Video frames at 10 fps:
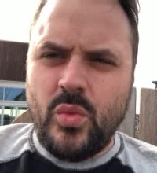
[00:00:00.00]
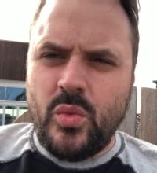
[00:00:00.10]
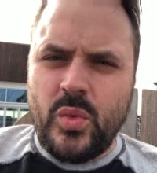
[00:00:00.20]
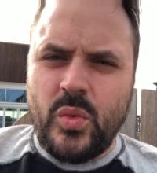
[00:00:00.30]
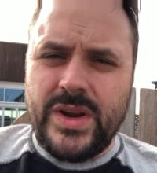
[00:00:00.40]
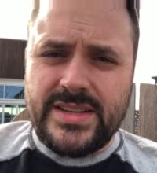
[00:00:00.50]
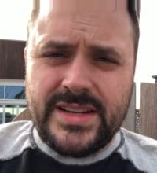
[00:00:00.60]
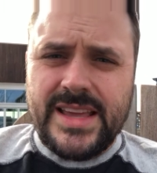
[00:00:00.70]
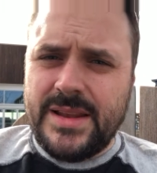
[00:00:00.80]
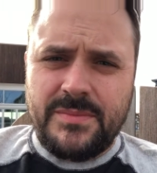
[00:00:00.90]
we
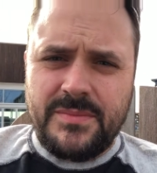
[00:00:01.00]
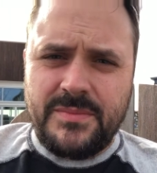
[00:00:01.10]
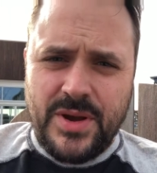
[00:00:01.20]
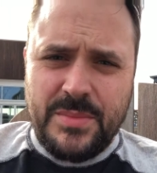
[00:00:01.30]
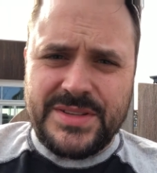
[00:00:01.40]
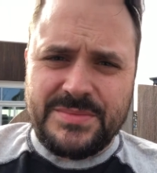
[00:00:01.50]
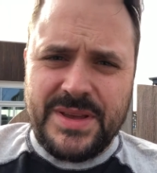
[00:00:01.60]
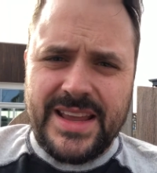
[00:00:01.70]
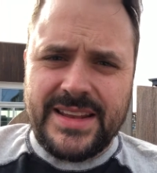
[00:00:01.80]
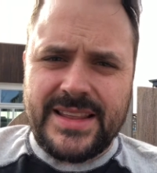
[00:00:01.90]
did get Premise
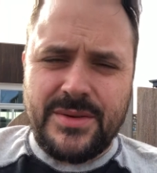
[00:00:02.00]
made.